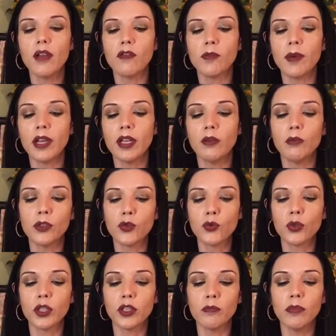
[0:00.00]
everybody was
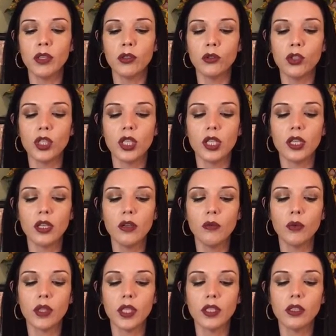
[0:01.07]
really bougie
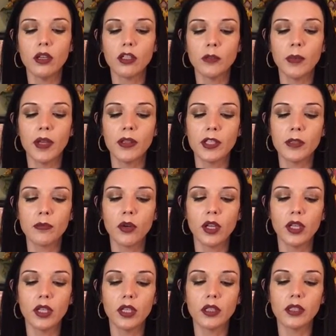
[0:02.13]
when they talked about this
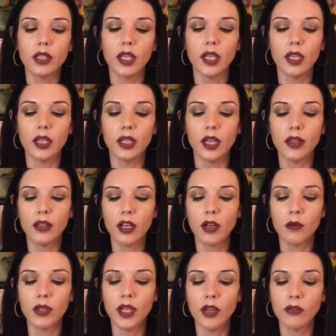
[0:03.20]
product, and I thought I
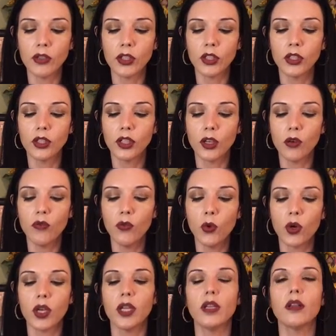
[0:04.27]
would never go
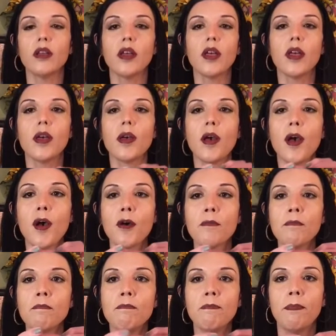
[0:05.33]
for it.
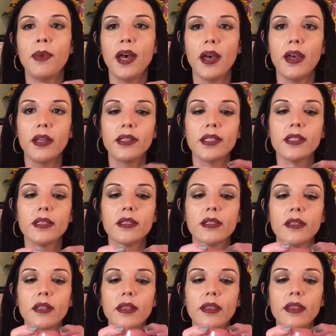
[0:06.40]
But
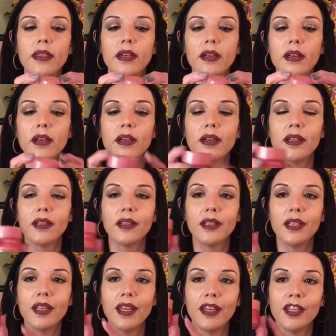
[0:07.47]
the
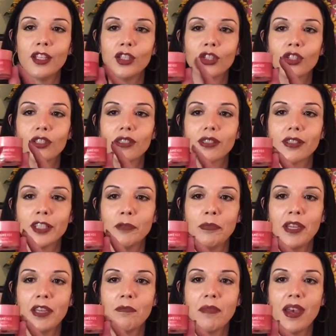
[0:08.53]
Laneige
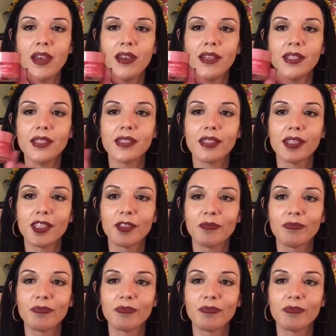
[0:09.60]
sleeping mask,